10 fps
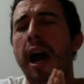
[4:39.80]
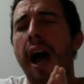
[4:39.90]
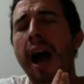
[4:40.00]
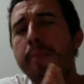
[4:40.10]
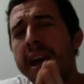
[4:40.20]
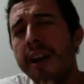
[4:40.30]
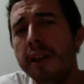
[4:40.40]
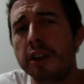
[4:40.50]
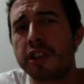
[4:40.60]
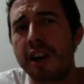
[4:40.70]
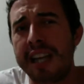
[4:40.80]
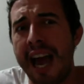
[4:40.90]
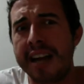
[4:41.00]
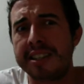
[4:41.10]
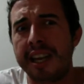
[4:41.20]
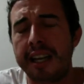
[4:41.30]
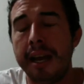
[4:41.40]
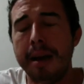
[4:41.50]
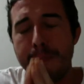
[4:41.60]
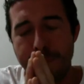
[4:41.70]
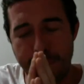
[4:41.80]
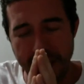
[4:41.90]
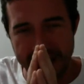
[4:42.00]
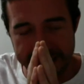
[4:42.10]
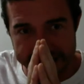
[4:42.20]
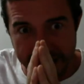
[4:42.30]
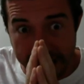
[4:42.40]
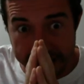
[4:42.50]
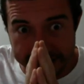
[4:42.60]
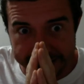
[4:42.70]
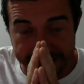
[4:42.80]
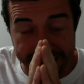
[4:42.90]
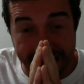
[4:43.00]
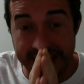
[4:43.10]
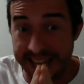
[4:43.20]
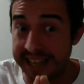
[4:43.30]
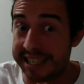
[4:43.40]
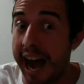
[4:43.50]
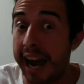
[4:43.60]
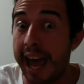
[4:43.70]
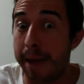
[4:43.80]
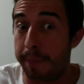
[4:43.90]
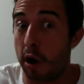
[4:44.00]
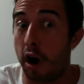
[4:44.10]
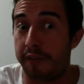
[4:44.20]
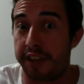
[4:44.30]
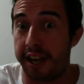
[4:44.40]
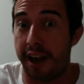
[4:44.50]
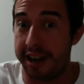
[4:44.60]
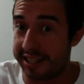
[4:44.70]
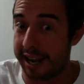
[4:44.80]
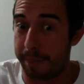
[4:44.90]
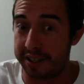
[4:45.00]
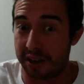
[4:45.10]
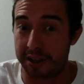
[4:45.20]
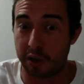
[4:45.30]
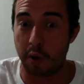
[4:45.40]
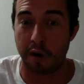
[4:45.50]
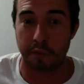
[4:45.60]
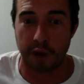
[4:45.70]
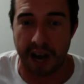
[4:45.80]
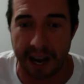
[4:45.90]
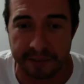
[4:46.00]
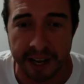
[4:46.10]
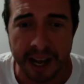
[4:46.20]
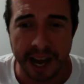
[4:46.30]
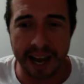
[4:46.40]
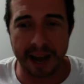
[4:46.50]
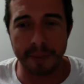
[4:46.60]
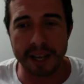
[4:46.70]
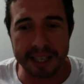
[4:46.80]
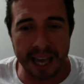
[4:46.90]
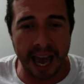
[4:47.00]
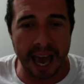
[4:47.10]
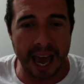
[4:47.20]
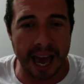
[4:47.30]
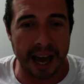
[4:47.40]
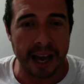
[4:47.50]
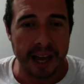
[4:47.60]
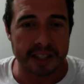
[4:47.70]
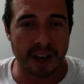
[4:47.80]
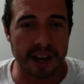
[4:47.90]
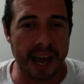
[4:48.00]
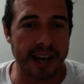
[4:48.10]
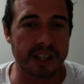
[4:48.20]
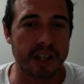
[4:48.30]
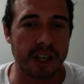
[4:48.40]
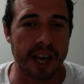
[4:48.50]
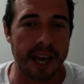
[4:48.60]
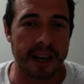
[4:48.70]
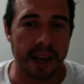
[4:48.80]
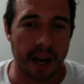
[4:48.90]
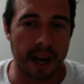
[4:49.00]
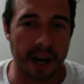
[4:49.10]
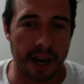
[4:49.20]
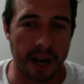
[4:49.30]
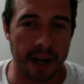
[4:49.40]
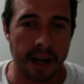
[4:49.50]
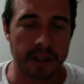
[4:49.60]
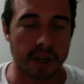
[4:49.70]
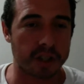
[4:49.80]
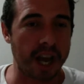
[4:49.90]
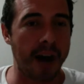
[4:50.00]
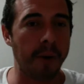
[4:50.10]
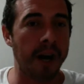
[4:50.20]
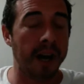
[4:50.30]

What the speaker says: I'm being a little sarcastic, Because that does not happen often on this episode of 205. And I'm like, yeah. So next you get Tozawa.